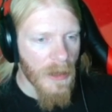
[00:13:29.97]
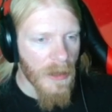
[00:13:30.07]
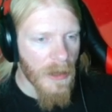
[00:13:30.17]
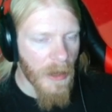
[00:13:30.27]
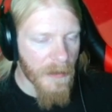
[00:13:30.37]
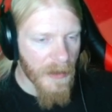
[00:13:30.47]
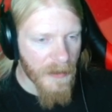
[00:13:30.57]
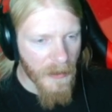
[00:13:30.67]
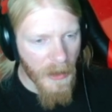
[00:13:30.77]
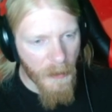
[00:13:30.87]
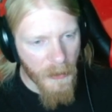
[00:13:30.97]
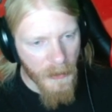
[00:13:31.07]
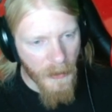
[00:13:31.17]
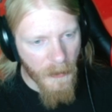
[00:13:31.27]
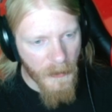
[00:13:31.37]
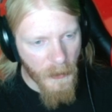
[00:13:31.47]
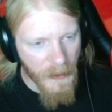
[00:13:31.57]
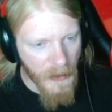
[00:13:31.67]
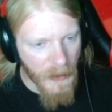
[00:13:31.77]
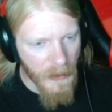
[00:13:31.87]
Yeah, I'm guessing they put 3
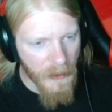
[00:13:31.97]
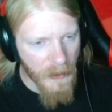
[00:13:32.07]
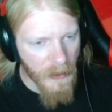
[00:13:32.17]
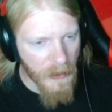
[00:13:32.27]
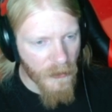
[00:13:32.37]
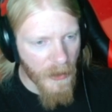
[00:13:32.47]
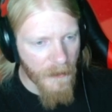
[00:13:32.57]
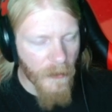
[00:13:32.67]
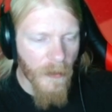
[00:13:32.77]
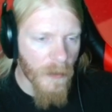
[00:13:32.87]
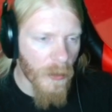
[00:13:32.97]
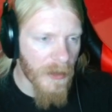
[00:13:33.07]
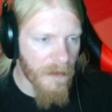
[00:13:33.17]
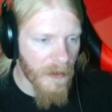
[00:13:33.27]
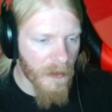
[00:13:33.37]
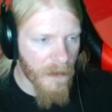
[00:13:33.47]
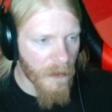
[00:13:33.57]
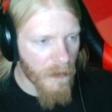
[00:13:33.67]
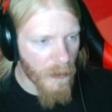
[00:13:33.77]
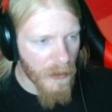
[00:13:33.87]
troops here, tried a 4v1 and failed the
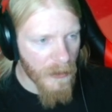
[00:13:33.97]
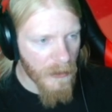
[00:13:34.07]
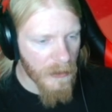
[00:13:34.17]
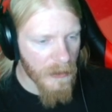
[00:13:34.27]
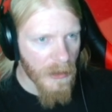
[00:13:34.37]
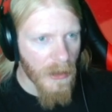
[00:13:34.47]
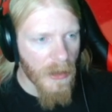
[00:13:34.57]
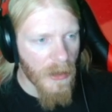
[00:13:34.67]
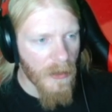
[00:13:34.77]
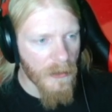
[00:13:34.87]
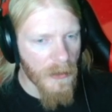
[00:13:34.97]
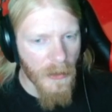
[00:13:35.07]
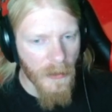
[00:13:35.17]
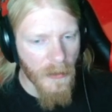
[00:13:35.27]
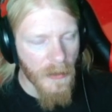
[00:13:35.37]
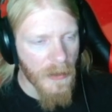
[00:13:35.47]
4v1. Oh no.